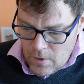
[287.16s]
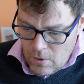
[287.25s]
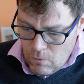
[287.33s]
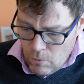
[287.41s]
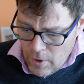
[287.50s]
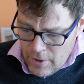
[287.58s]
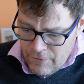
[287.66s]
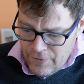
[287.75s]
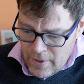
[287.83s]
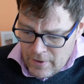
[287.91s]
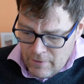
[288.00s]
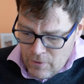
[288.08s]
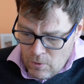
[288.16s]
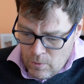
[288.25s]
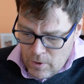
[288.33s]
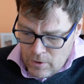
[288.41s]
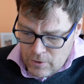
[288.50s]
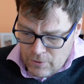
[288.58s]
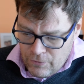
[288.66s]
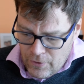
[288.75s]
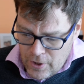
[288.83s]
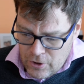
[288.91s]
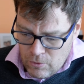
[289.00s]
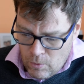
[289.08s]
1/5 of the world's
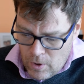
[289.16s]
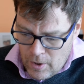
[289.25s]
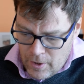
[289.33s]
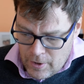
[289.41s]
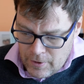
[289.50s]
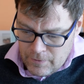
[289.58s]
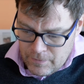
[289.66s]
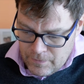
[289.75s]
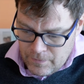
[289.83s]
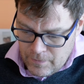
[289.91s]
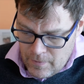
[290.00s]
fresh water